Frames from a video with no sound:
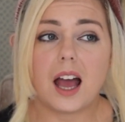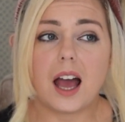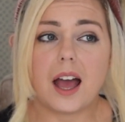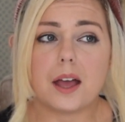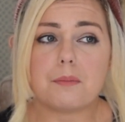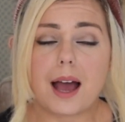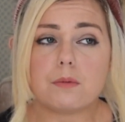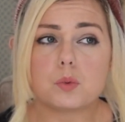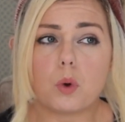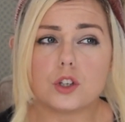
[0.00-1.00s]
I
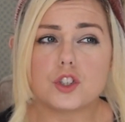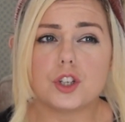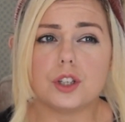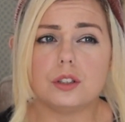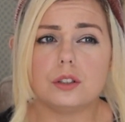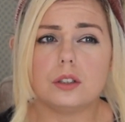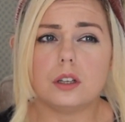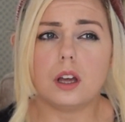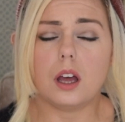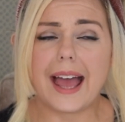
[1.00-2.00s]
was watching
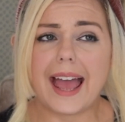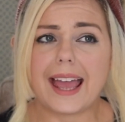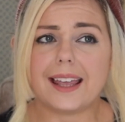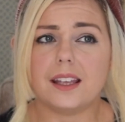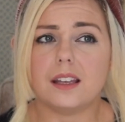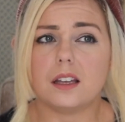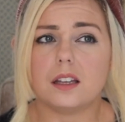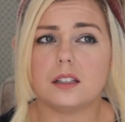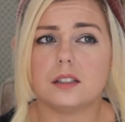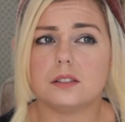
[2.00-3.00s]
a
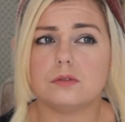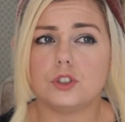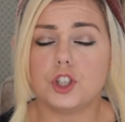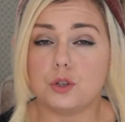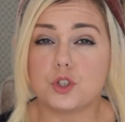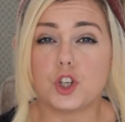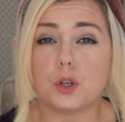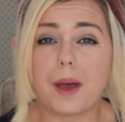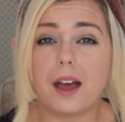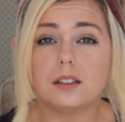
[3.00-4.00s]

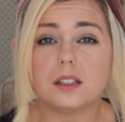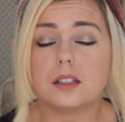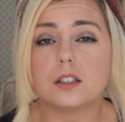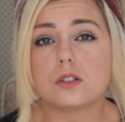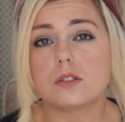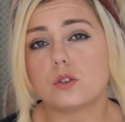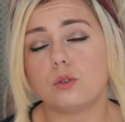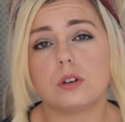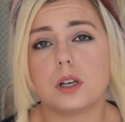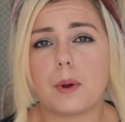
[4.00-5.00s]
YouTuber
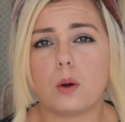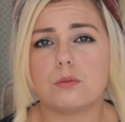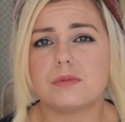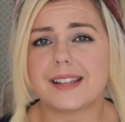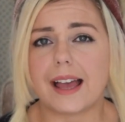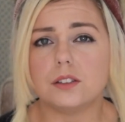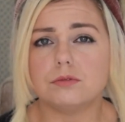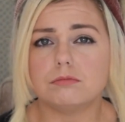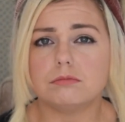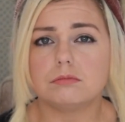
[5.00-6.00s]
talking about
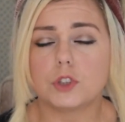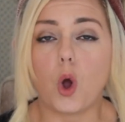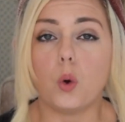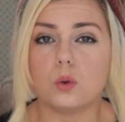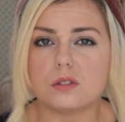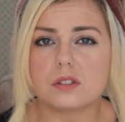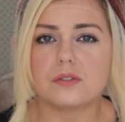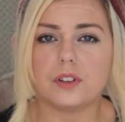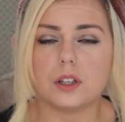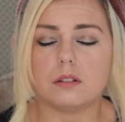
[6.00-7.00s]
setting goals
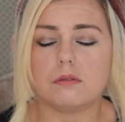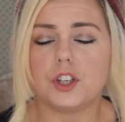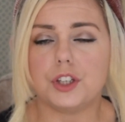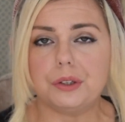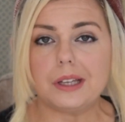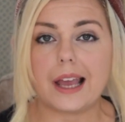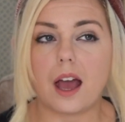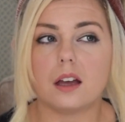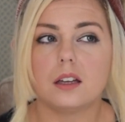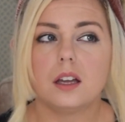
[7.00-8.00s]
for the new
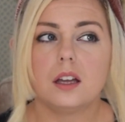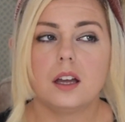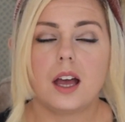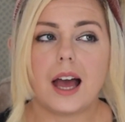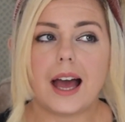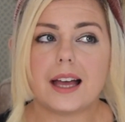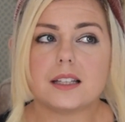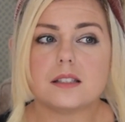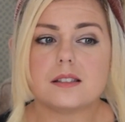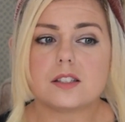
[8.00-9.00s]
year,
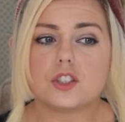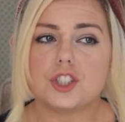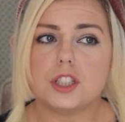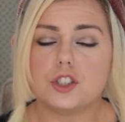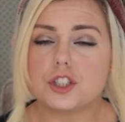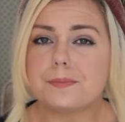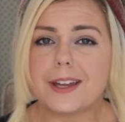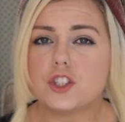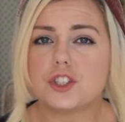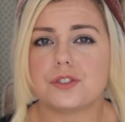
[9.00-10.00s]
and she just
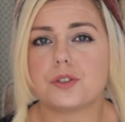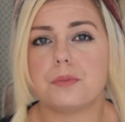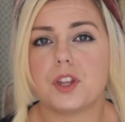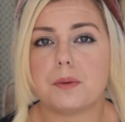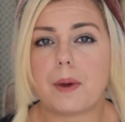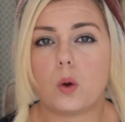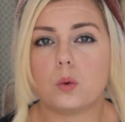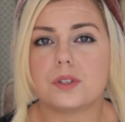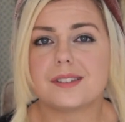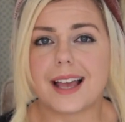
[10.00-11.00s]
mentioned something about